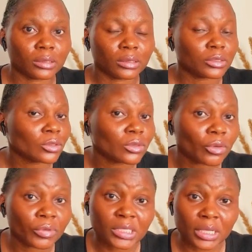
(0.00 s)
it's not
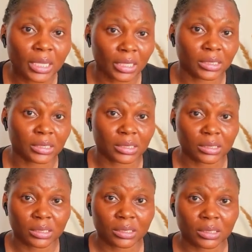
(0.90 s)
always the case
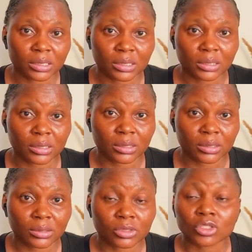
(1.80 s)

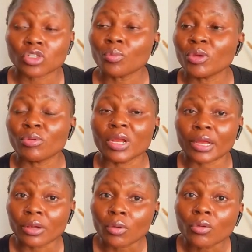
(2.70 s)
some people are
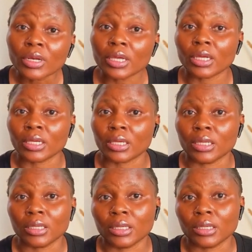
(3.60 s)
lonely
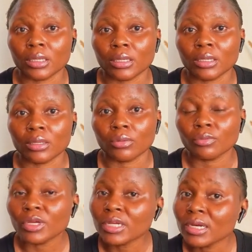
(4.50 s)

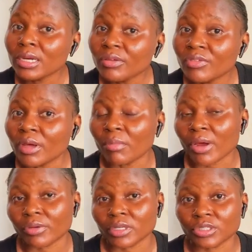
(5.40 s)
when they leave their
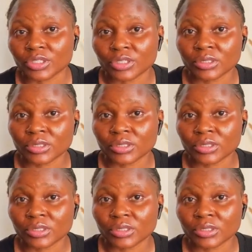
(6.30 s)
marriage